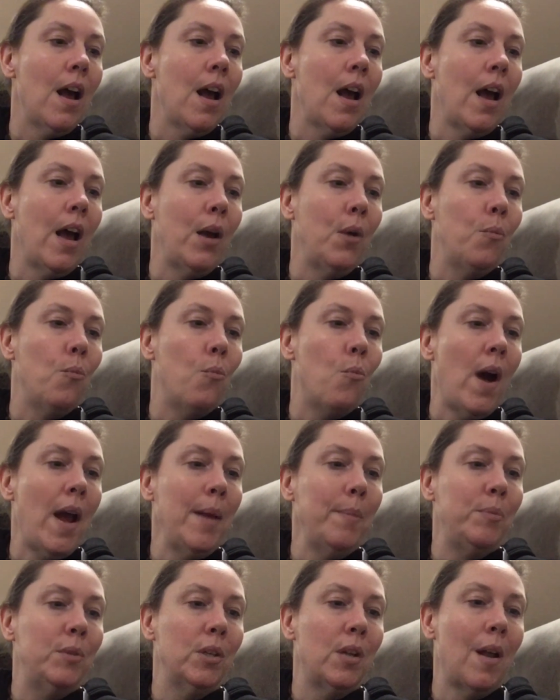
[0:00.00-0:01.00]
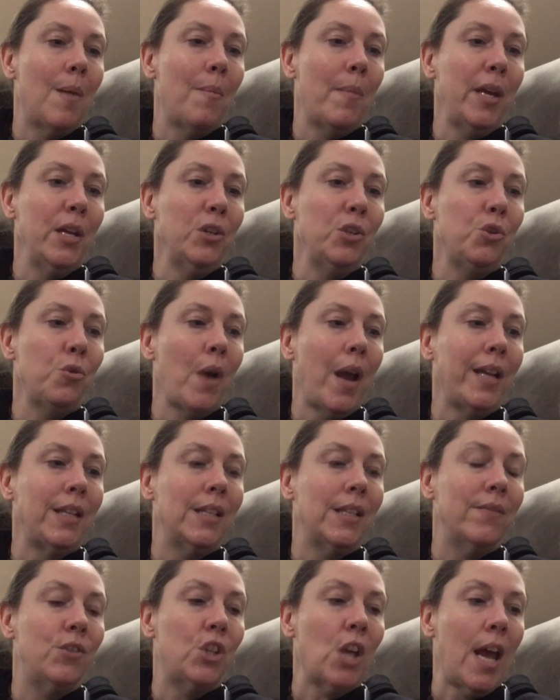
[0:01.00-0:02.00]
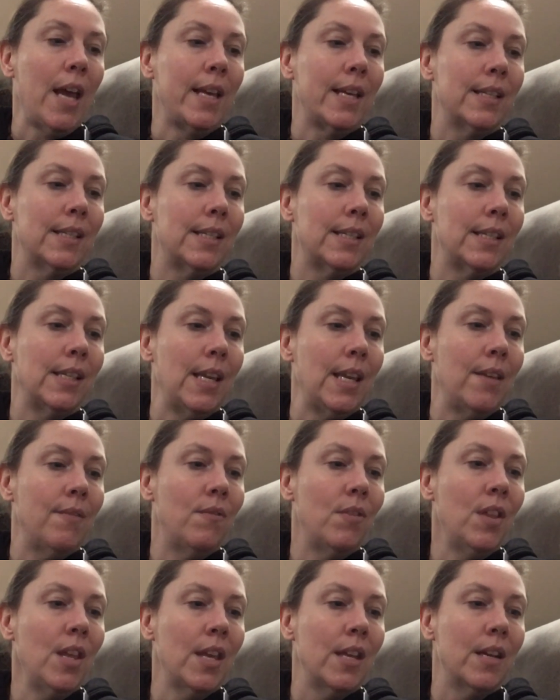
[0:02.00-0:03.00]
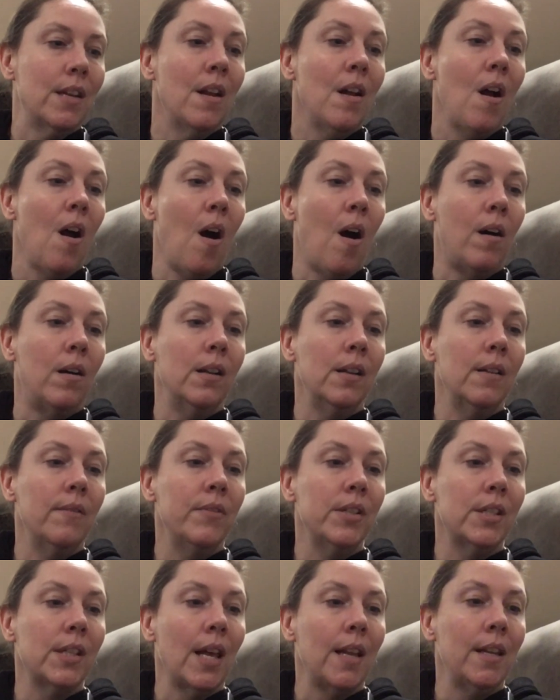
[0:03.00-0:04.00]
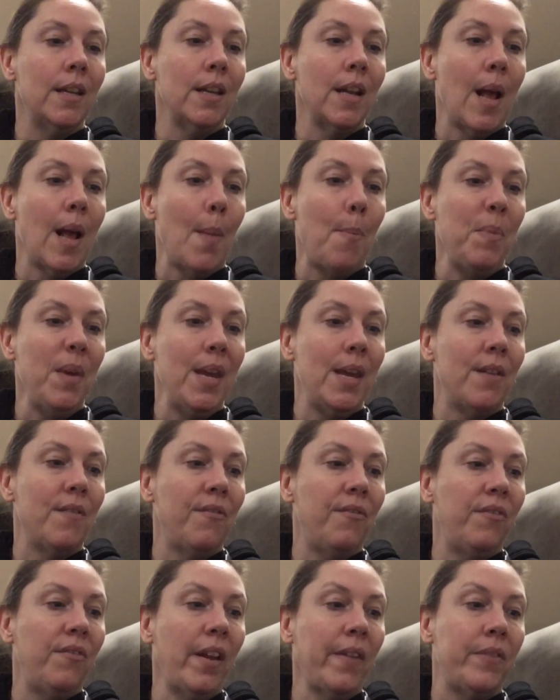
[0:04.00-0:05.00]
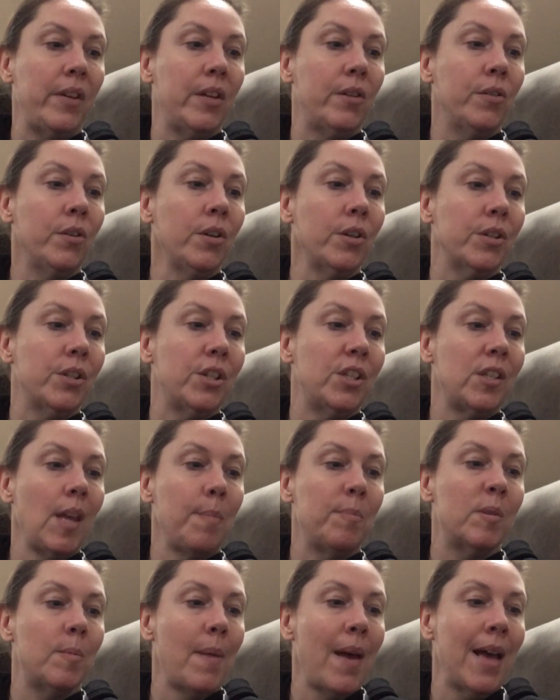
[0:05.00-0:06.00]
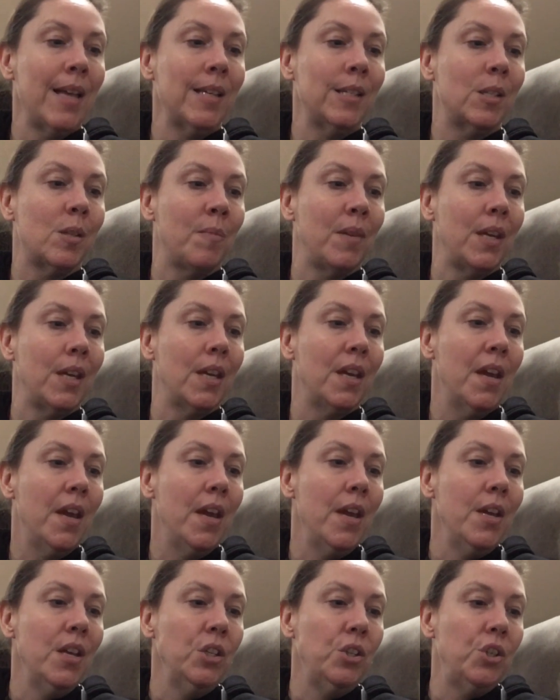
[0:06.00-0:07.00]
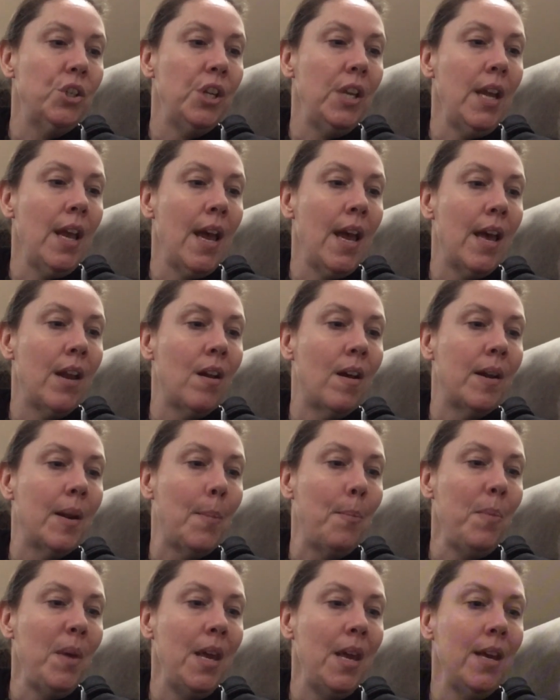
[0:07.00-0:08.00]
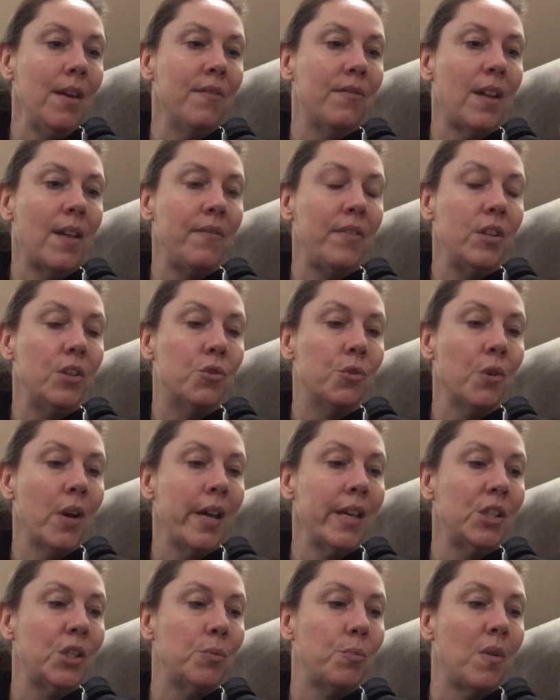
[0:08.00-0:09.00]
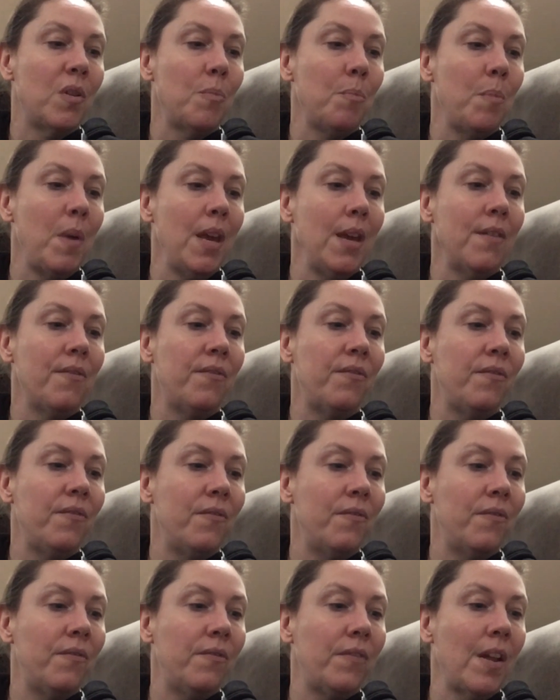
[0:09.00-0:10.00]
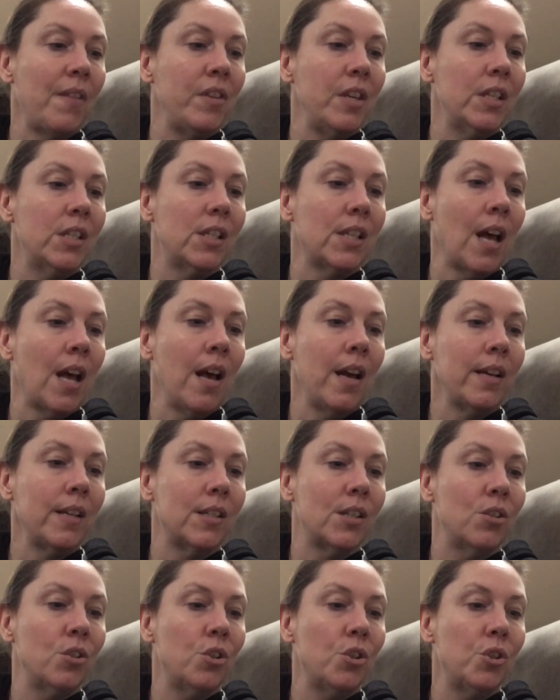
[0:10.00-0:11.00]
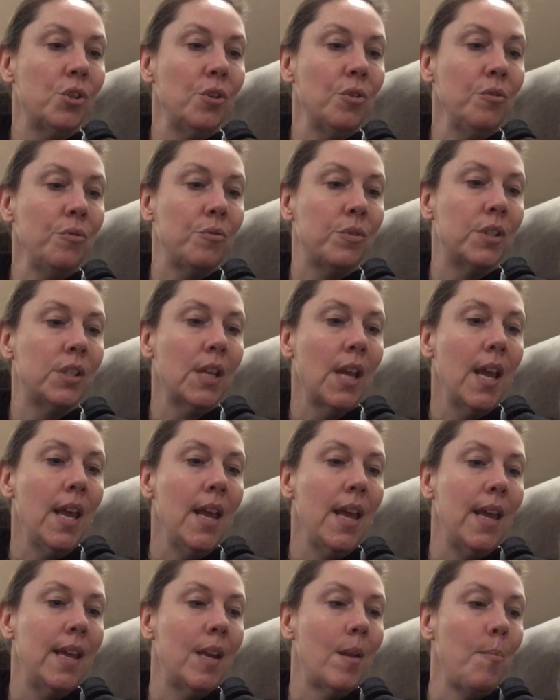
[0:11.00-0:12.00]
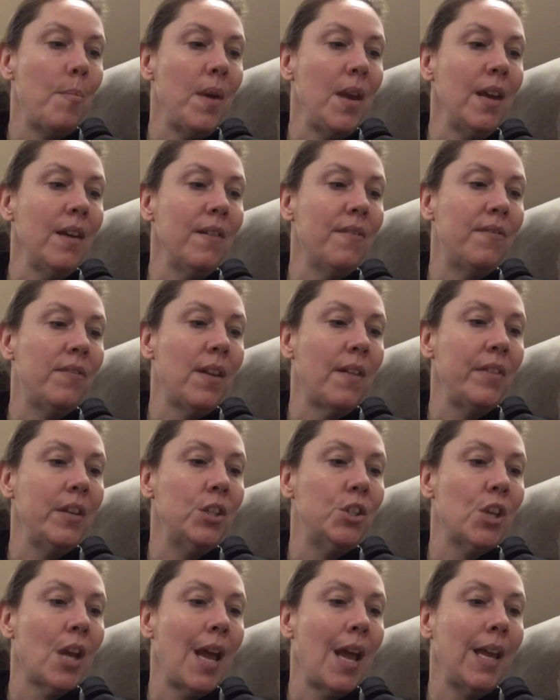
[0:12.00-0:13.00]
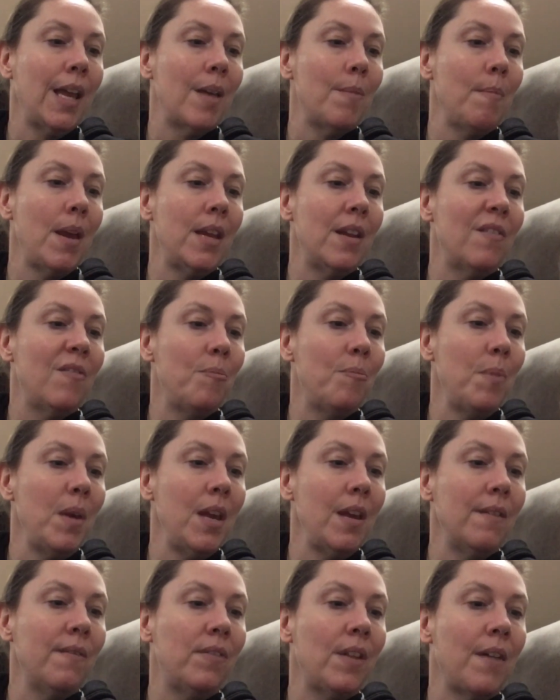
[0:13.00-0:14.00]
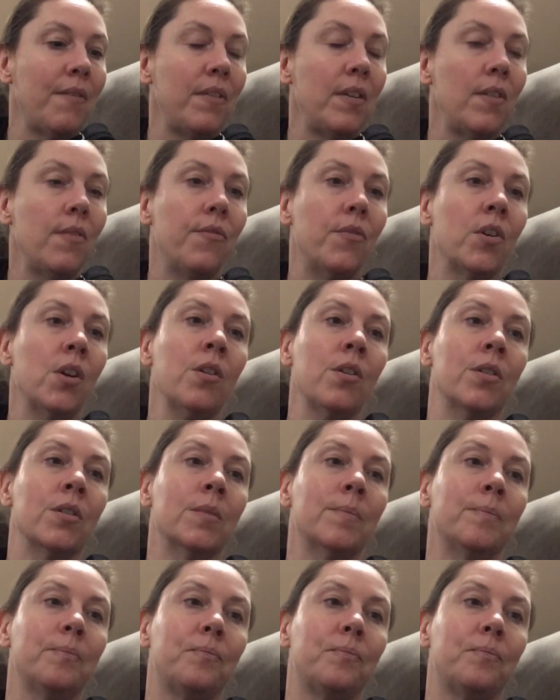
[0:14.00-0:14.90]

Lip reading: I wiped it on my attractive jacket sleeve. Then All of a sudden, a pink, fluffy girl skipped past me. She had on a pink, fluffy dress with pink, fluffy socks and shoes and a pink, fluffy jacket made of pink, fluffy fur.